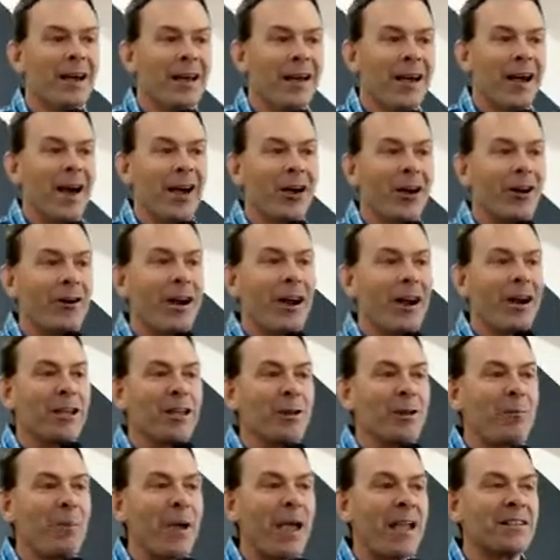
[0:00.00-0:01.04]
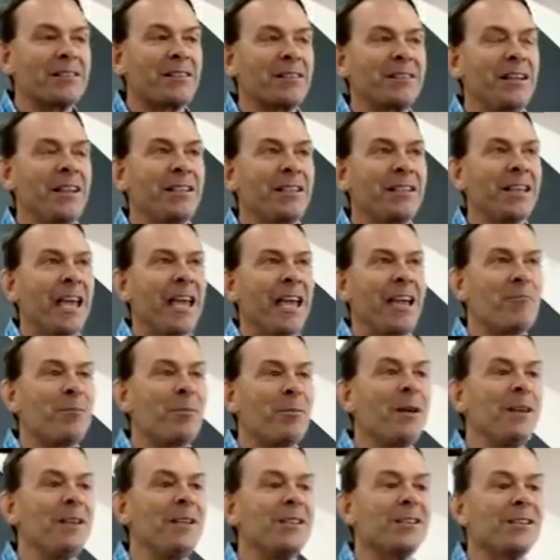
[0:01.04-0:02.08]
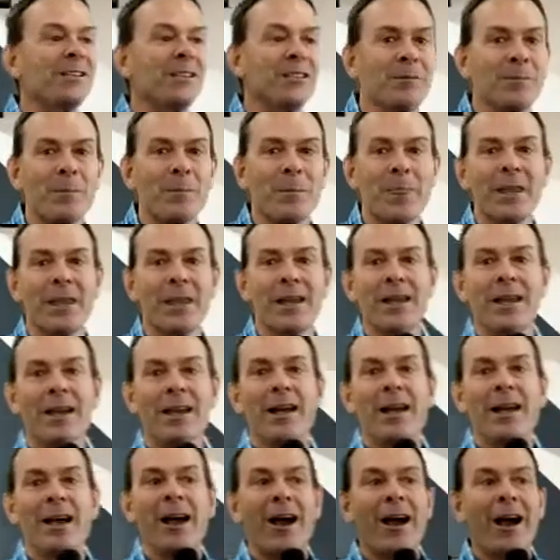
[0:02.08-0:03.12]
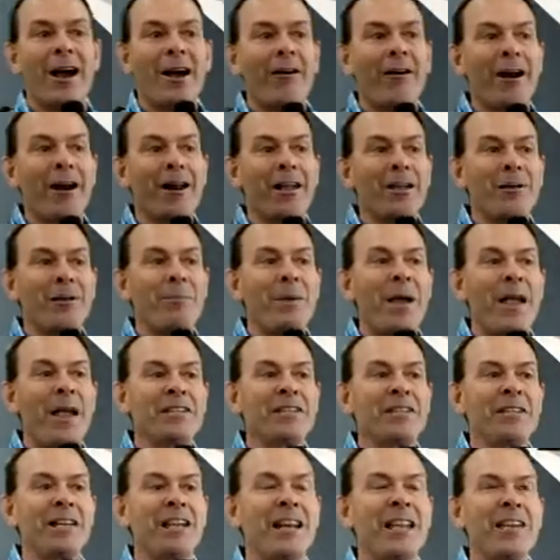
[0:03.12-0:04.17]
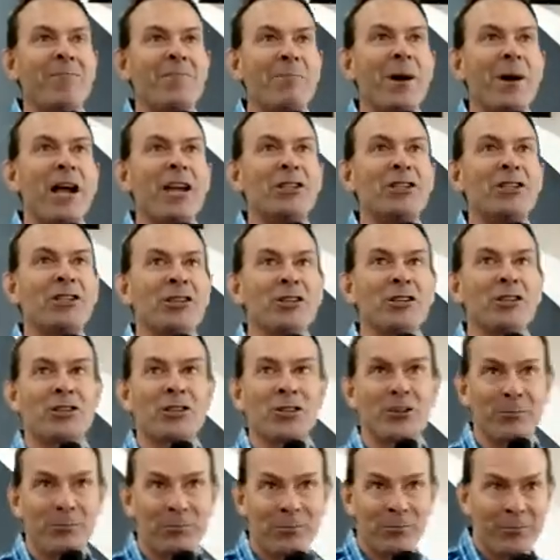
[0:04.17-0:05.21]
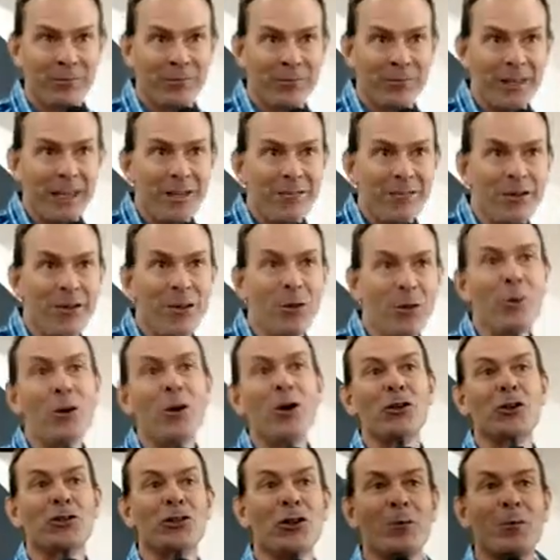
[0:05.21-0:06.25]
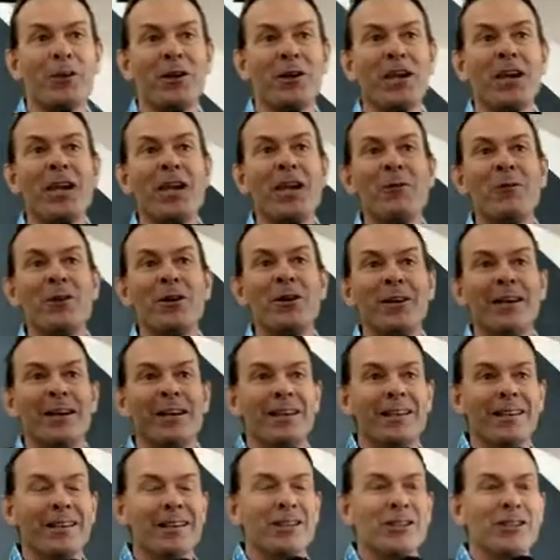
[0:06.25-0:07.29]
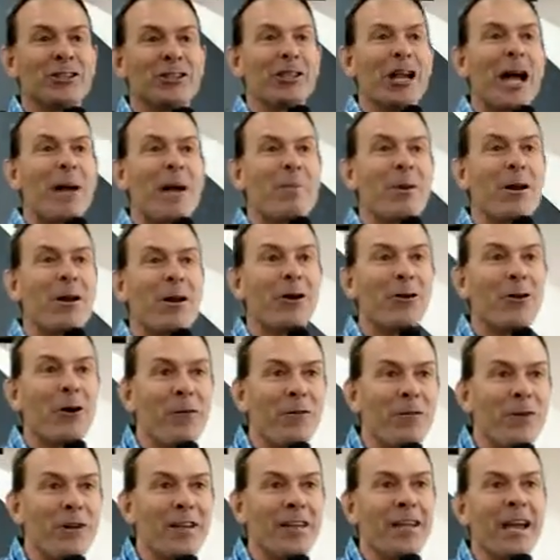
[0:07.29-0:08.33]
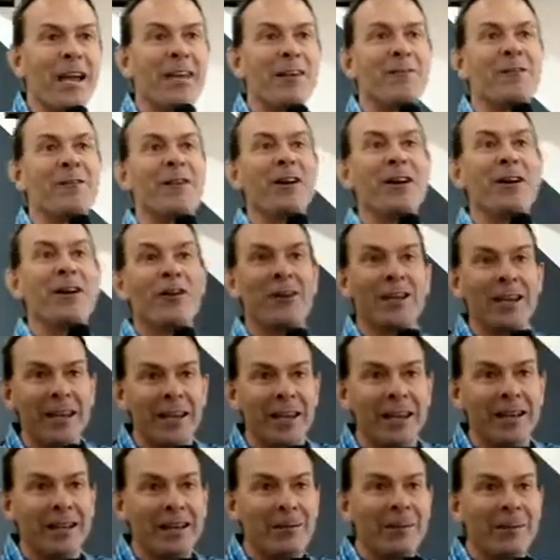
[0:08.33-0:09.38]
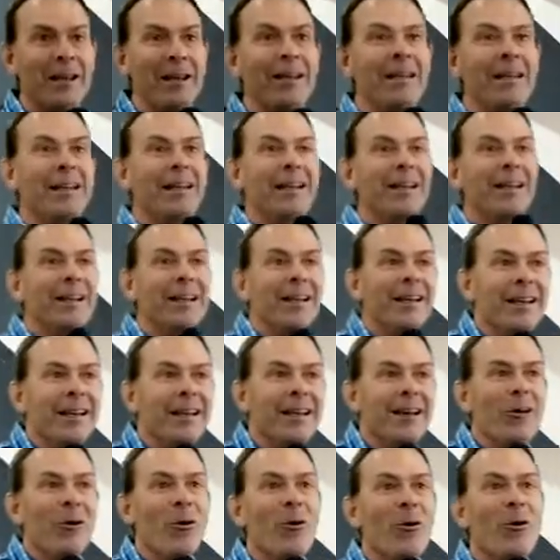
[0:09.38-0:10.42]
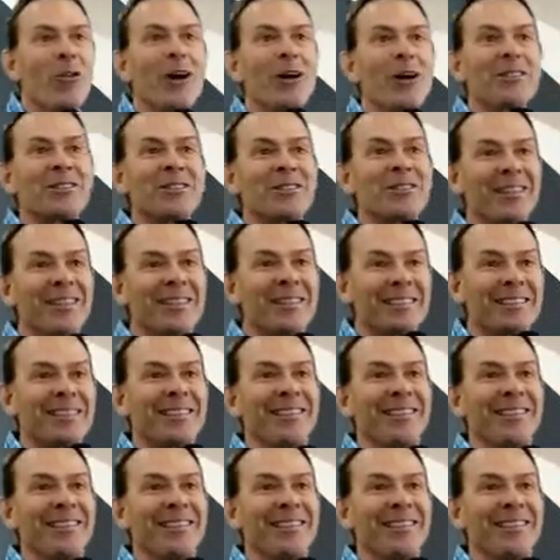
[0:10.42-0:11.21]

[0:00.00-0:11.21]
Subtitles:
a greater capacity to have peace, a greater capacity to have patience. Even in the workshop, Kingy, when you sharpen a knife and you cut your finger again, amen? All those things,